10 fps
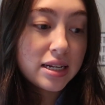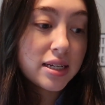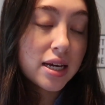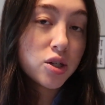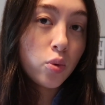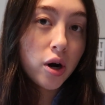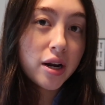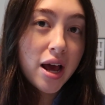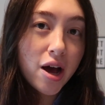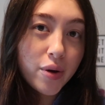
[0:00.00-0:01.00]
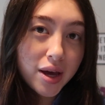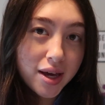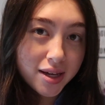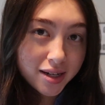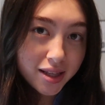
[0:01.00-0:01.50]
need to get to work now
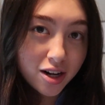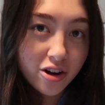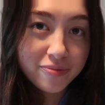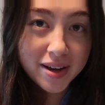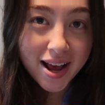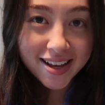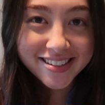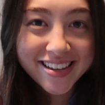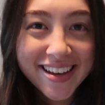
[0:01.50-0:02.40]
and clean off my desk.